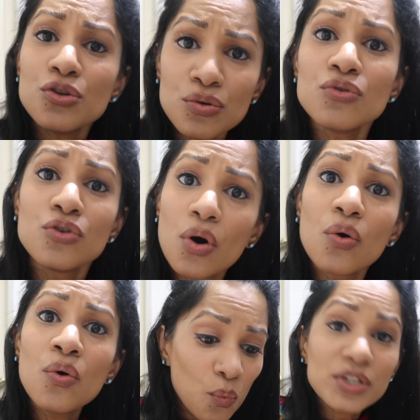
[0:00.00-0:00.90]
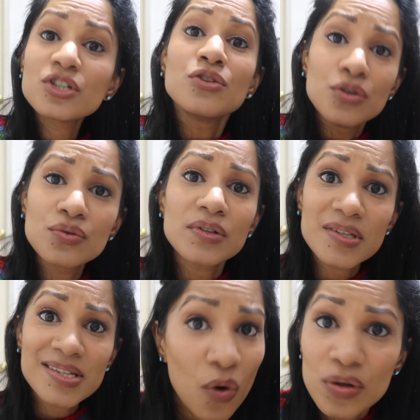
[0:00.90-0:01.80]
you know which
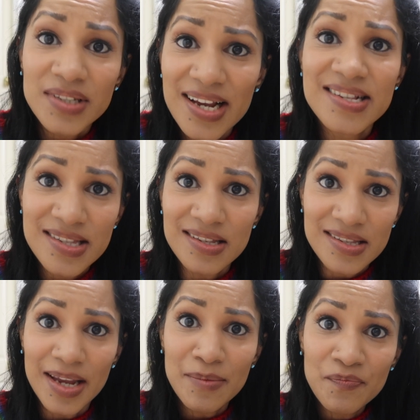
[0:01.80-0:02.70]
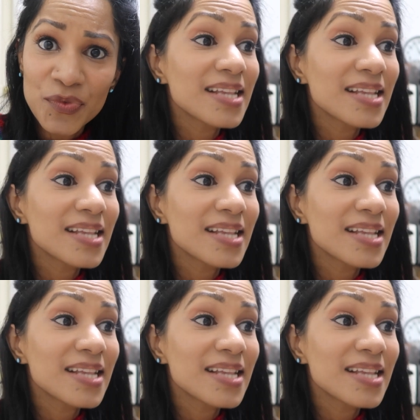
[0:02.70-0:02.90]
noodles all taste the same?